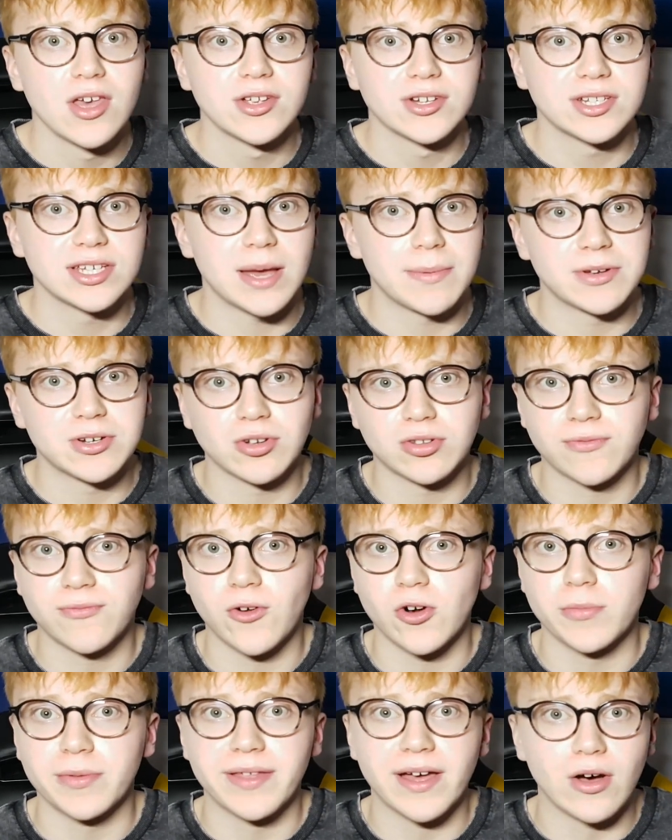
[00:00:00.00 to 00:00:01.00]
So yeah, be sure to
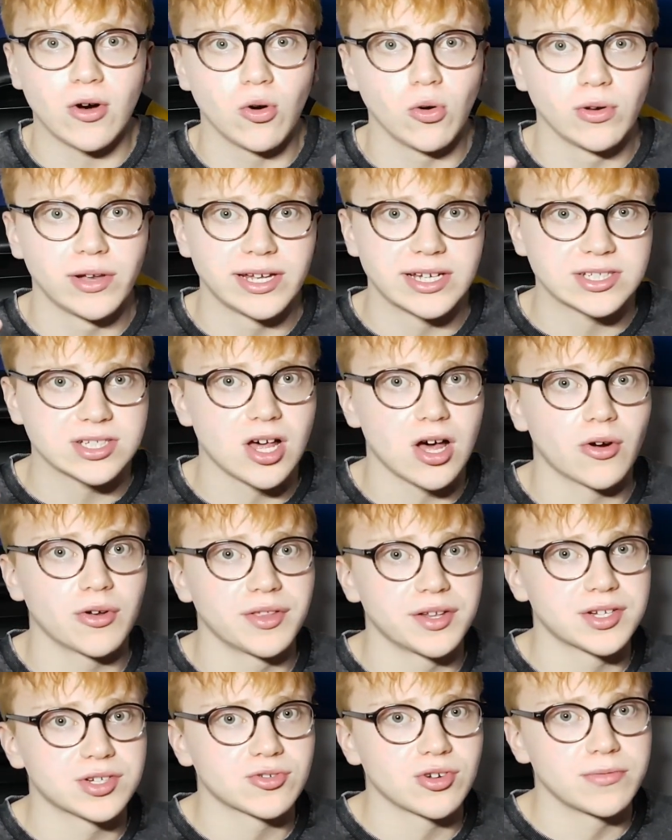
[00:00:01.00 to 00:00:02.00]
follow me there. All links are in
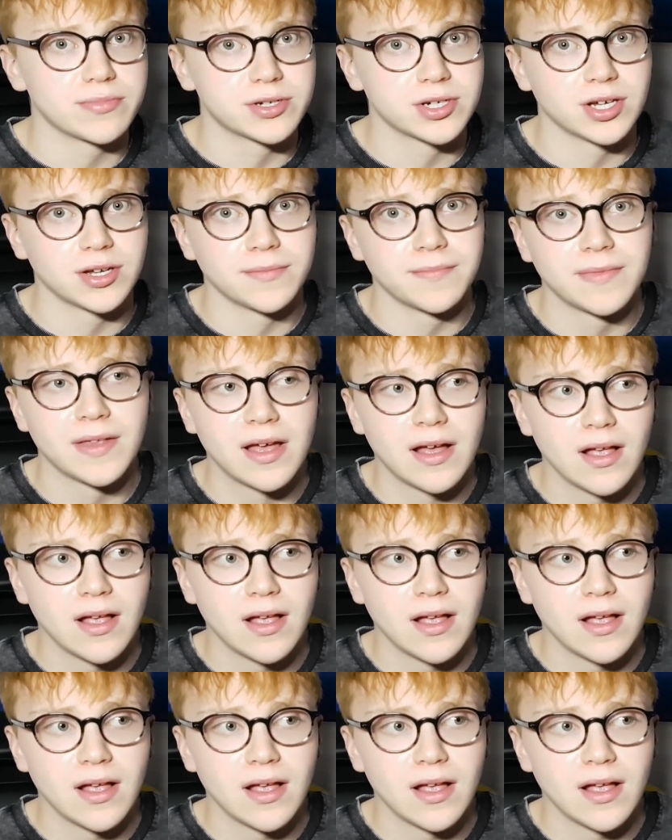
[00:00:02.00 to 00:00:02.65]
the description.